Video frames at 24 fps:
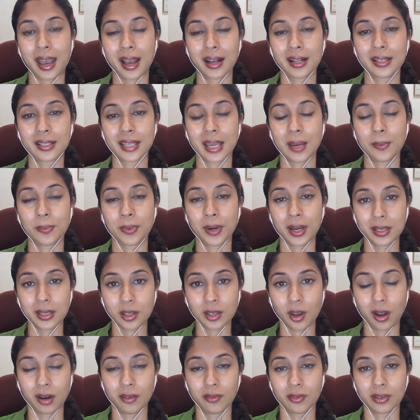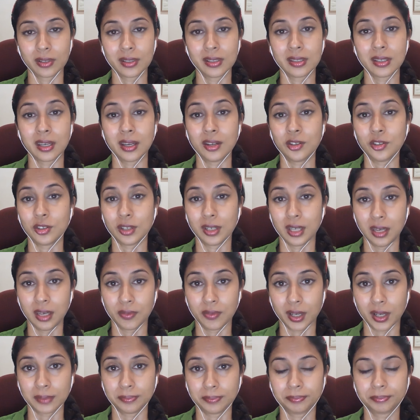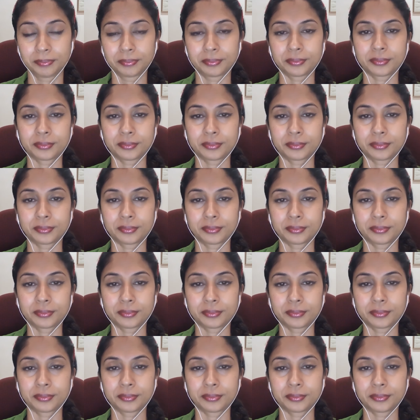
held a press conference in Geneva